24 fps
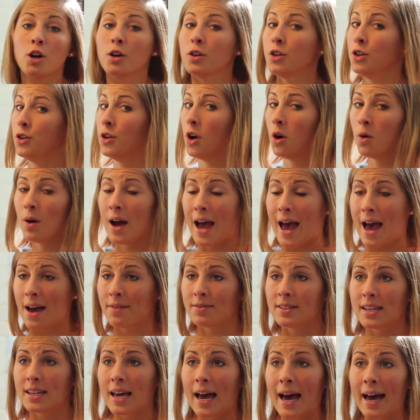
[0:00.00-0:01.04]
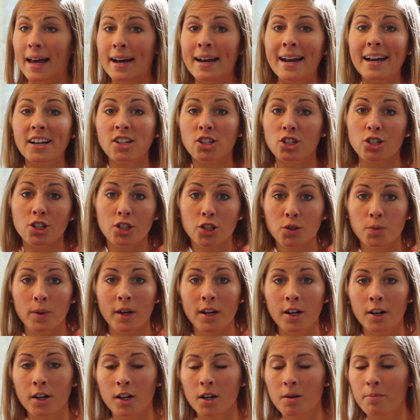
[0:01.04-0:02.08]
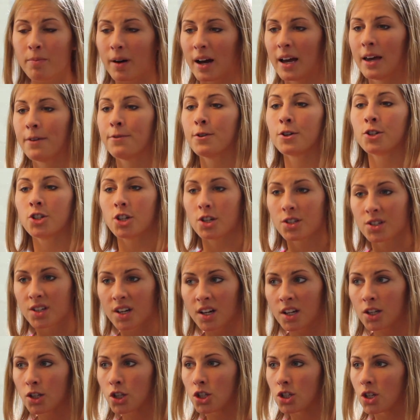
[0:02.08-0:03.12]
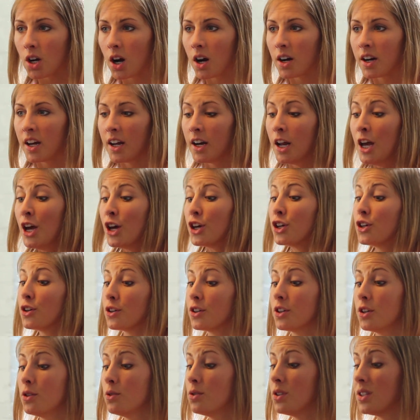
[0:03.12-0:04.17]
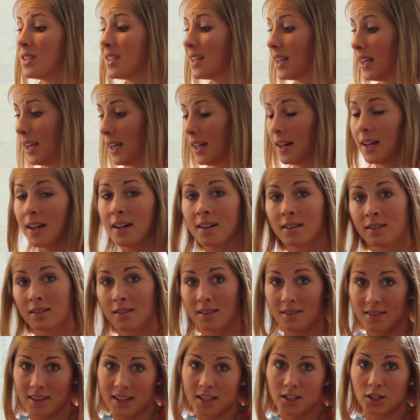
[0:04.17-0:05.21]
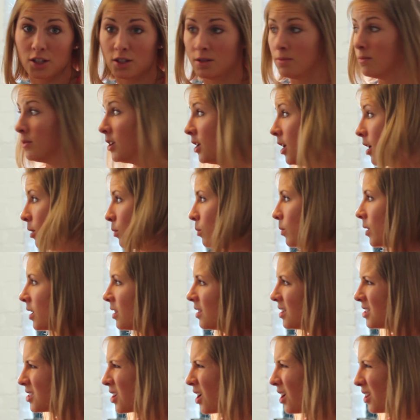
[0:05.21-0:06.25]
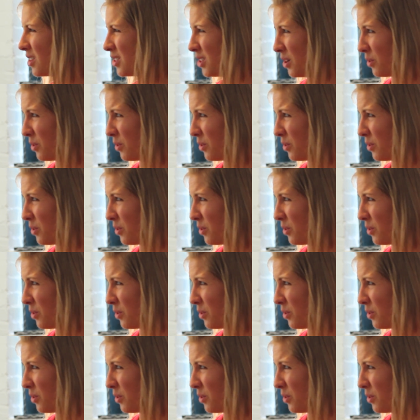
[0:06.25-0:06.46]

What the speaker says: You don't have to add an extra sweetener, but if you're just getting started, you're used to eating these, you know, what are these called?